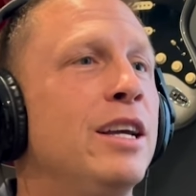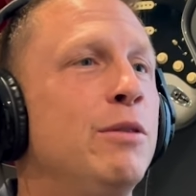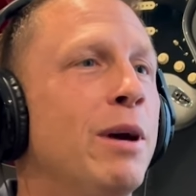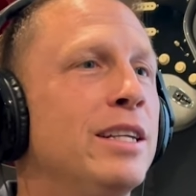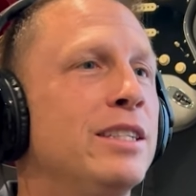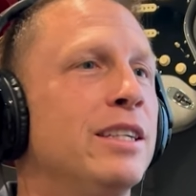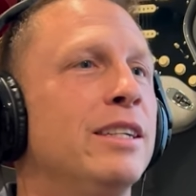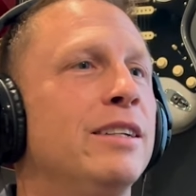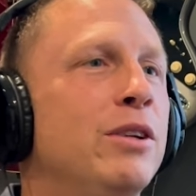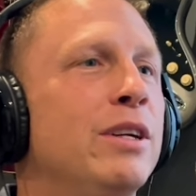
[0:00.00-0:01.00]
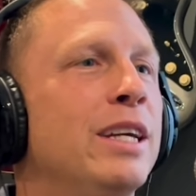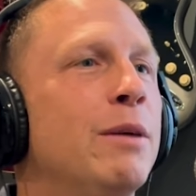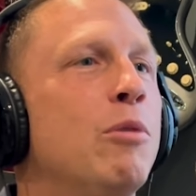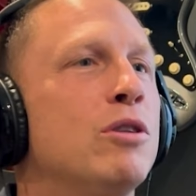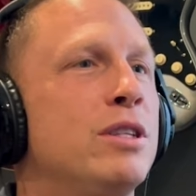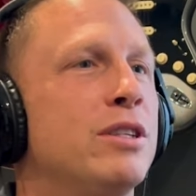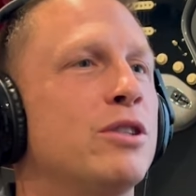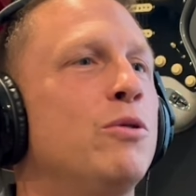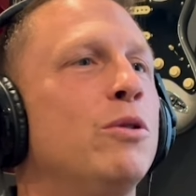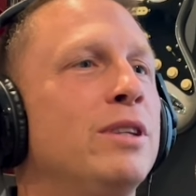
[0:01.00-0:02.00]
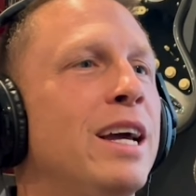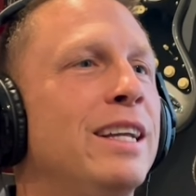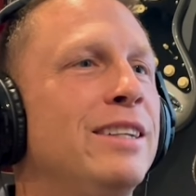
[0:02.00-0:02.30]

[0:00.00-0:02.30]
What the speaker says: you mentioned, you could get most of your school day